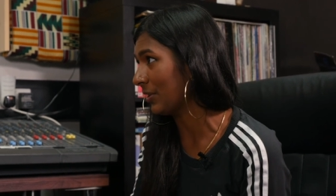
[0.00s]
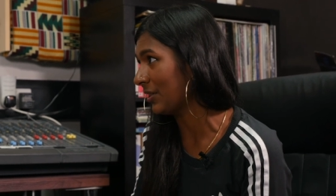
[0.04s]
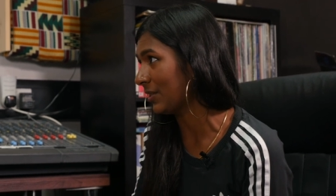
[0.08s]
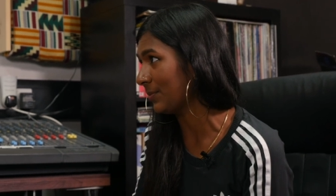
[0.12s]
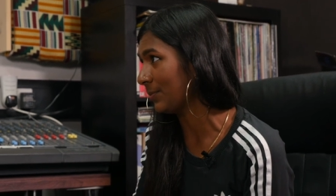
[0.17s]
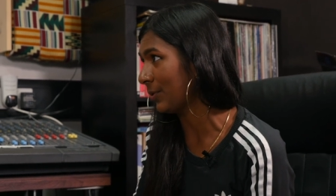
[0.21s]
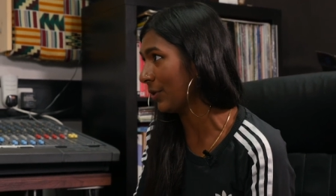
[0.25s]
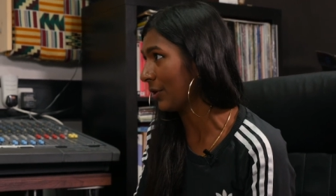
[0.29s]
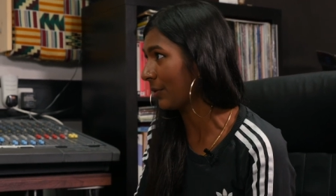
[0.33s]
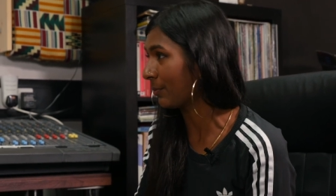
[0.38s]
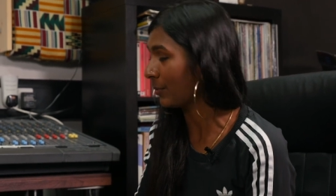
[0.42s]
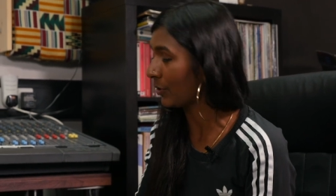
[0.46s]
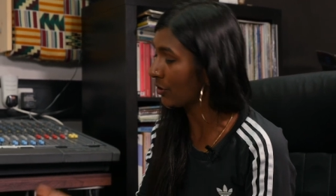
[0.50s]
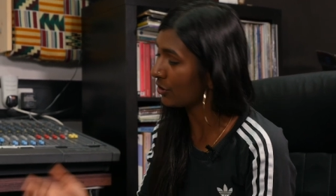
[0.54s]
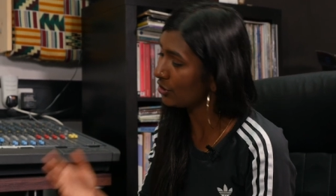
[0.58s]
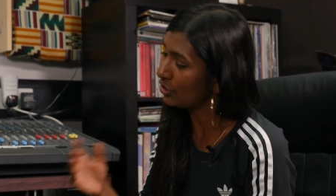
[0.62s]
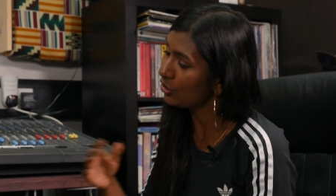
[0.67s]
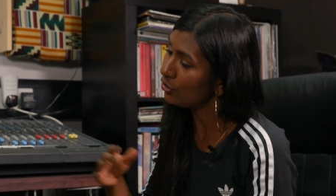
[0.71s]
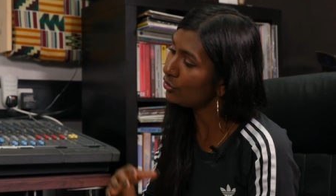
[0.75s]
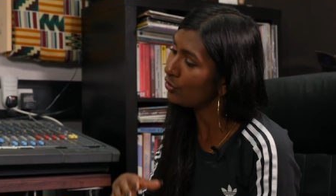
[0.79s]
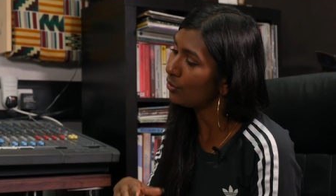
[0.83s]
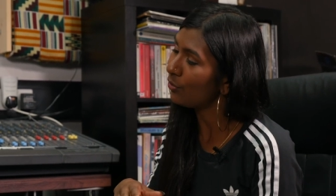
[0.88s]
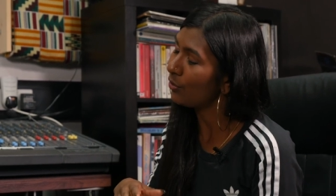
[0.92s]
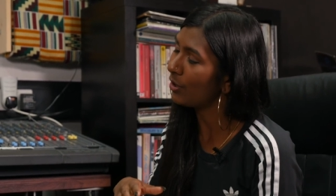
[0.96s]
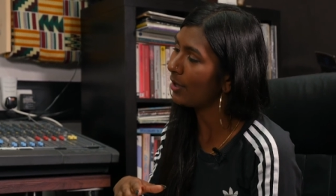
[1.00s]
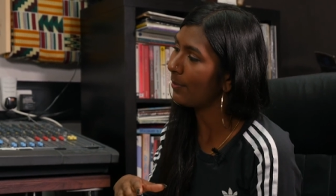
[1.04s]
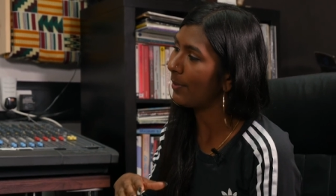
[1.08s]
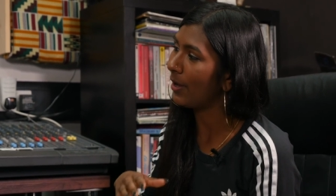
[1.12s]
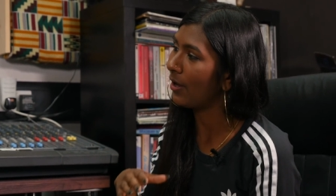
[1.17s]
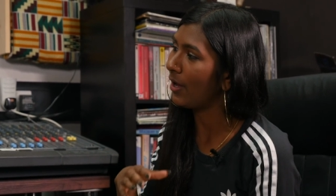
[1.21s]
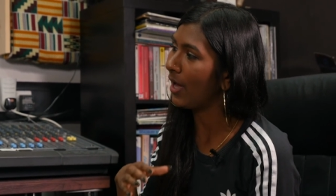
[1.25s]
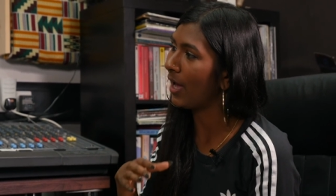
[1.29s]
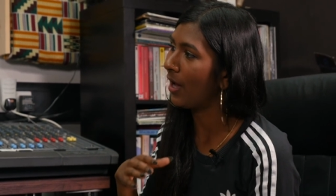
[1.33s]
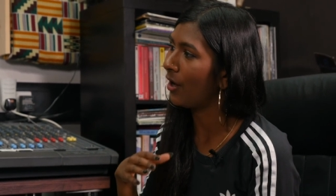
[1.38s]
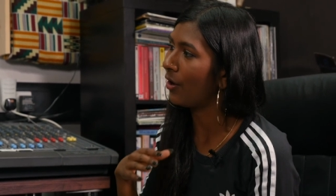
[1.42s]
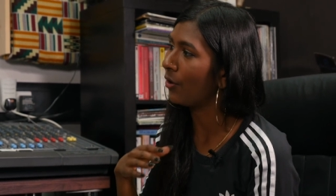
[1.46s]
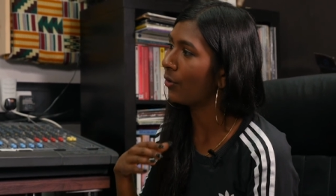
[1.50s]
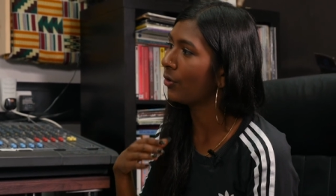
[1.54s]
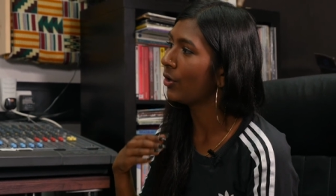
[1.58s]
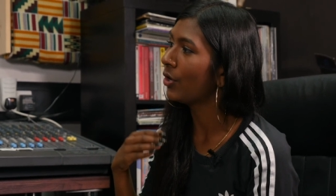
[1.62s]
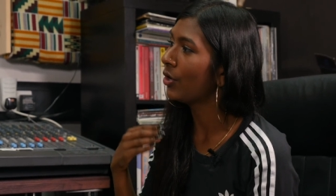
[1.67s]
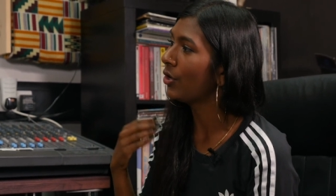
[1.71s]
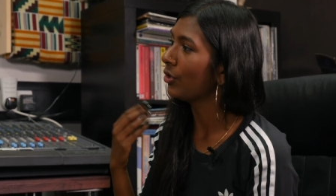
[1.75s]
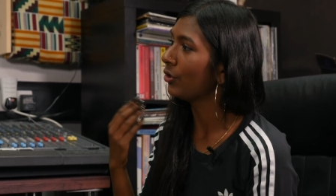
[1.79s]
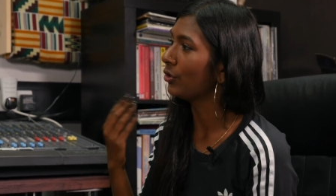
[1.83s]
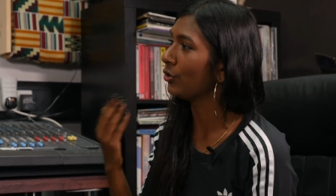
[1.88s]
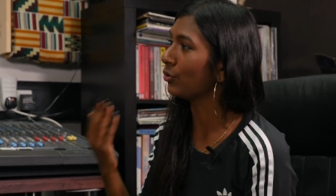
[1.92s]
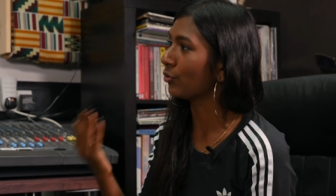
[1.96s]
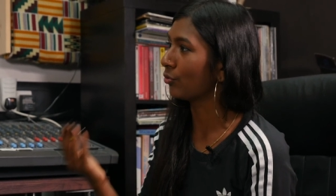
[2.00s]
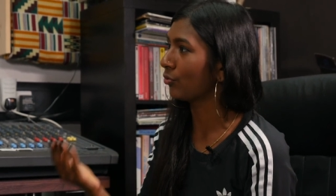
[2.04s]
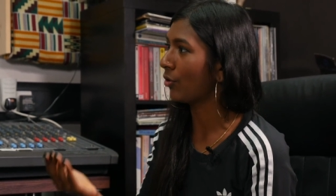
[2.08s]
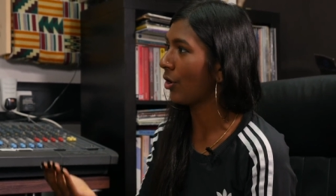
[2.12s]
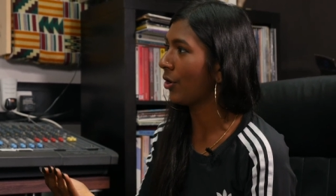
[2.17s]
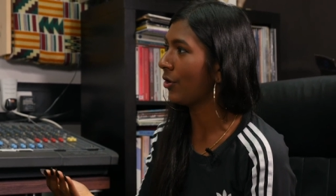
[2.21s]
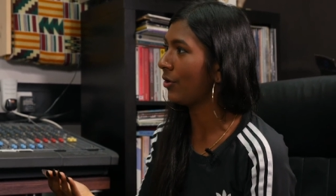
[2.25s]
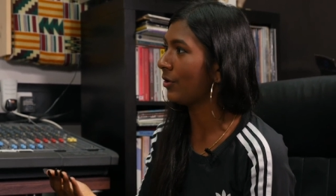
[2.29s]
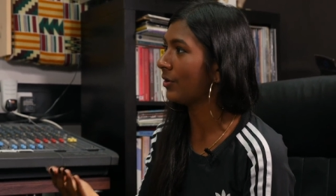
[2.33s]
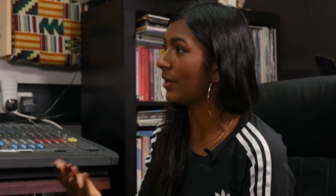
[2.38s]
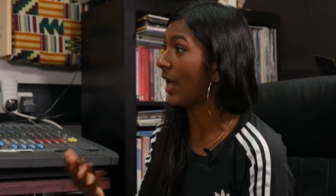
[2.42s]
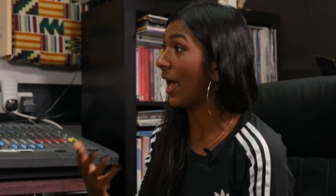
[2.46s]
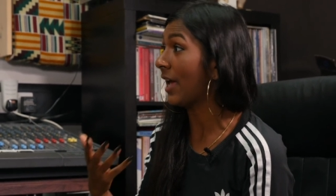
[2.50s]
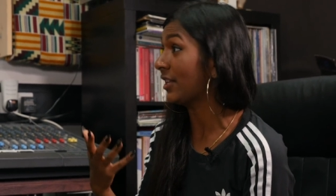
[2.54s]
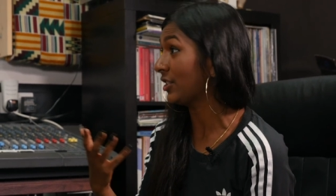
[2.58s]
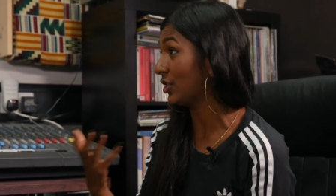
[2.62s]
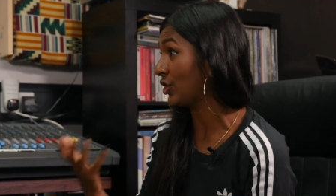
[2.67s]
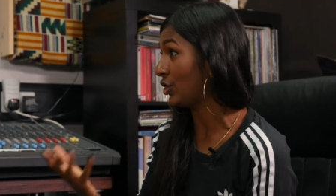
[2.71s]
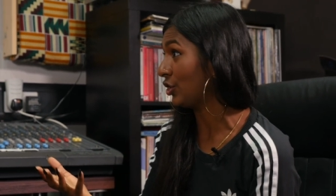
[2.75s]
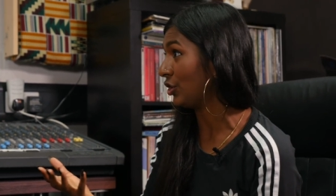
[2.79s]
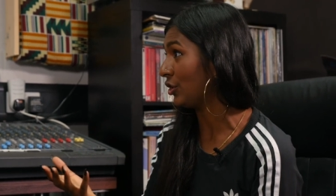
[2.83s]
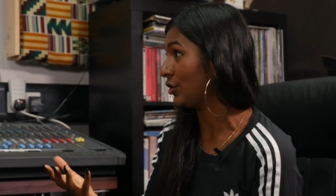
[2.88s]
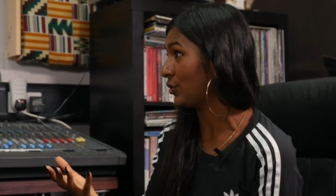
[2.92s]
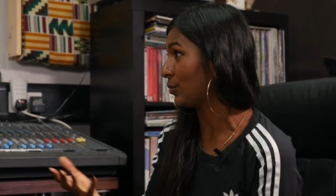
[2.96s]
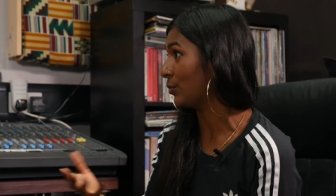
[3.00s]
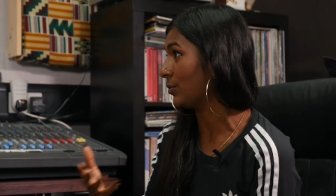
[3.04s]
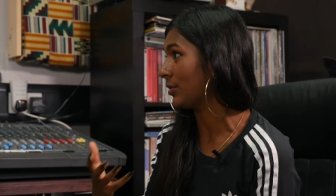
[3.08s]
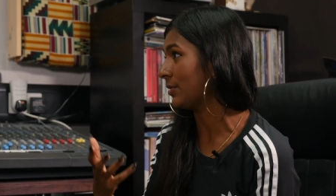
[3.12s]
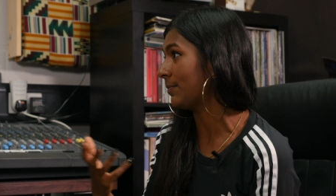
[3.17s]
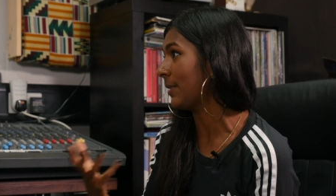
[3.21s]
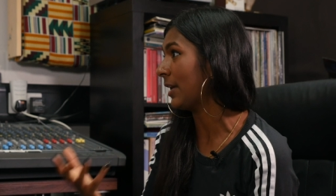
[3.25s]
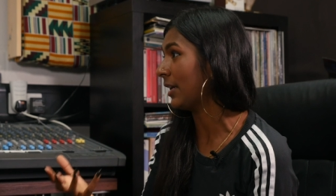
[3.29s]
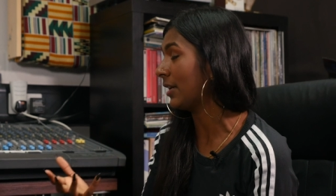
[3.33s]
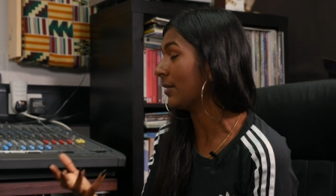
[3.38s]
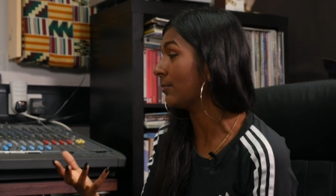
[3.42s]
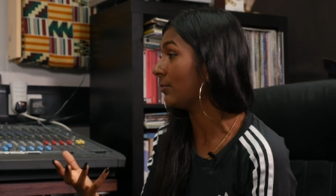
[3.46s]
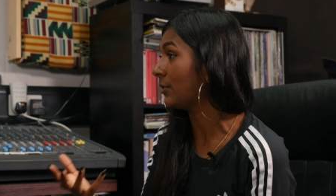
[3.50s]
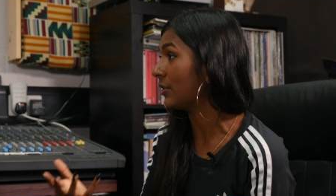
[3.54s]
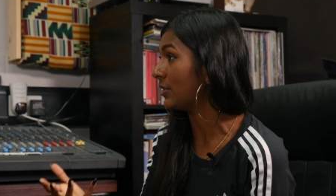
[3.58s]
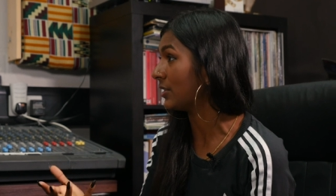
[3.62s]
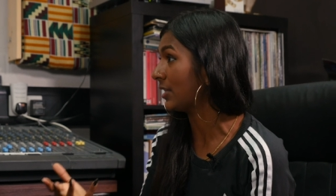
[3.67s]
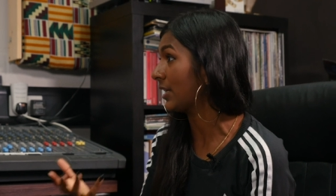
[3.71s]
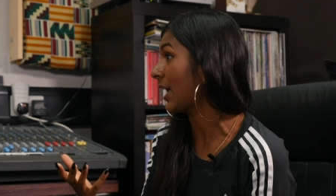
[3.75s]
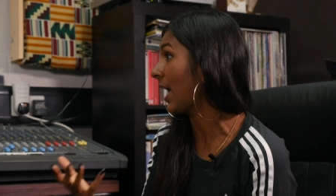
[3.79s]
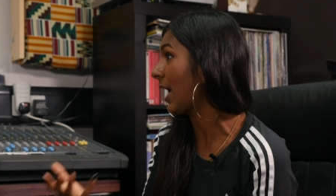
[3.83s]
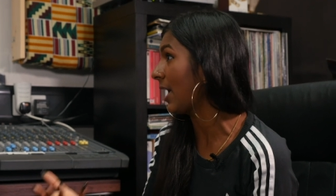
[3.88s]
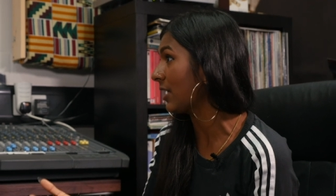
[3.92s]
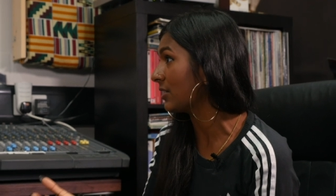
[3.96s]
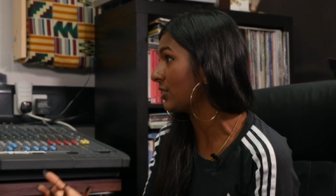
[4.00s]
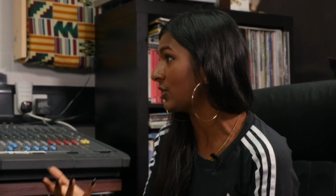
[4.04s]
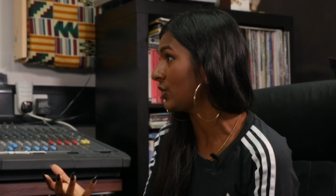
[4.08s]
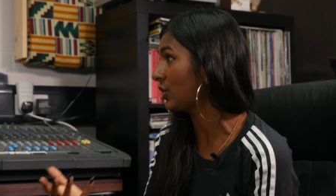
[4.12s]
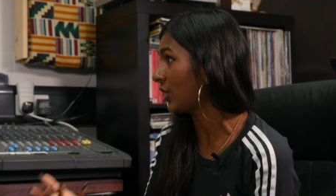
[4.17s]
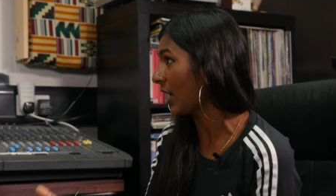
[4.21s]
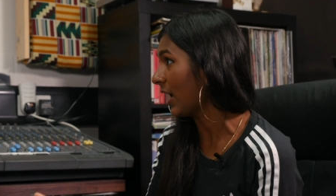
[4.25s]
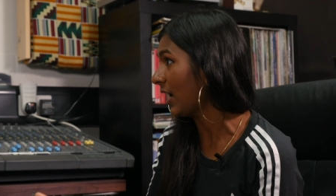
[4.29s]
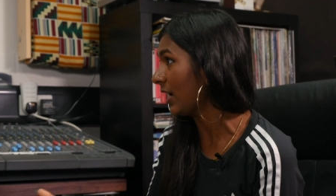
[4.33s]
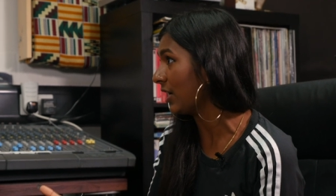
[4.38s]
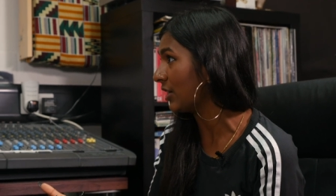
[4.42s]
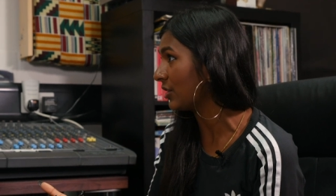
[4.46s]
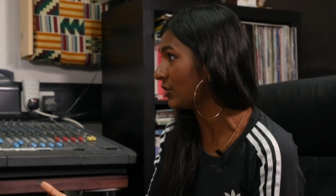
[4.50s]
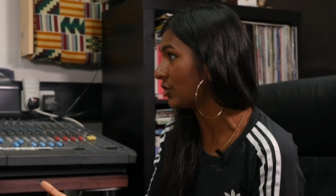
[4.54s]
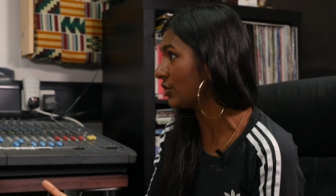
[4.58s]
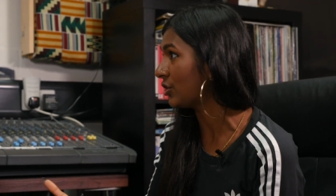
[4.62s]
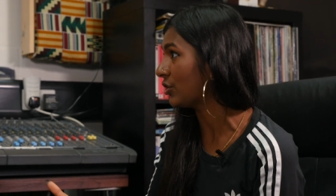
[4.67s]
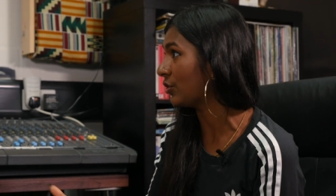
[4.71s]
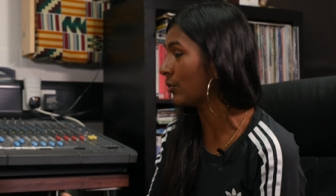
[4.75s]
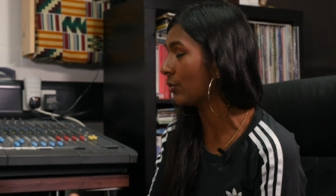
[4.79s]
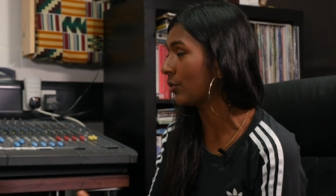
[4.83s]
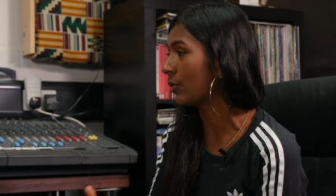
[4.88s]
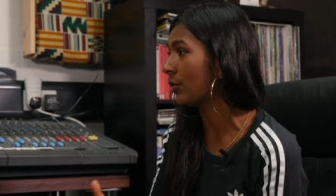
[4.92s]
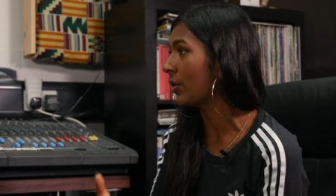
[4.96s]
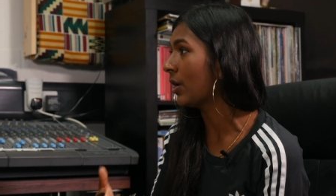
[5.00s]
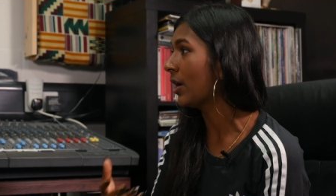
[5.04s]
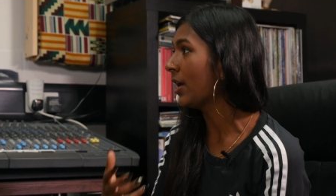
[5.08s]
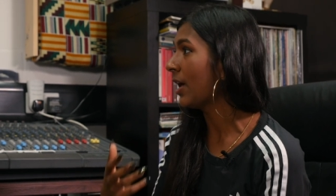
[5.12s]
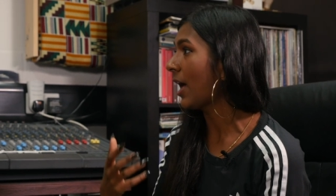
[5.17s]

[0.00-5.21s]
in this book because you talk about how your own attitude towards making music has changed. Mm. Your